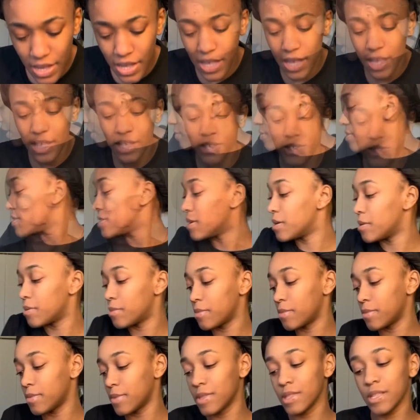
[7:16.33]
I have some
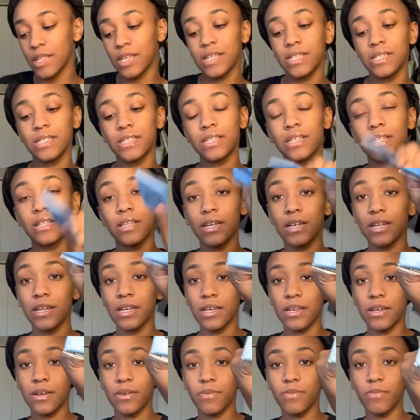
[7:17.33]
lens
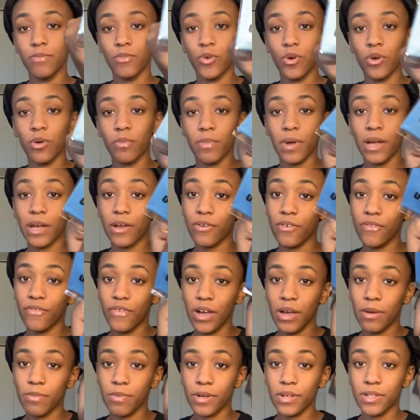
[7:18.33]
cleaning or
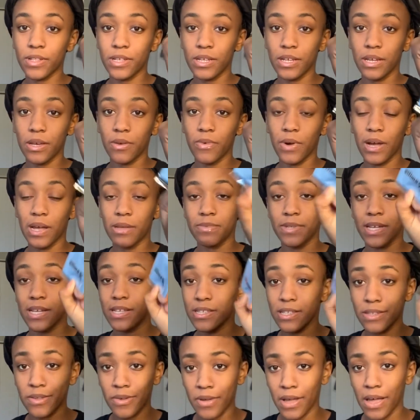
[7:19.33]
microfiber cleaning wipes. I
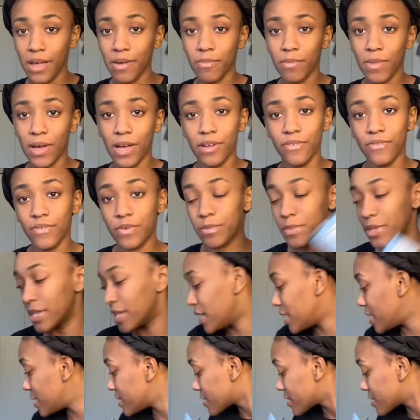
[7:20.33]
still have mine from the last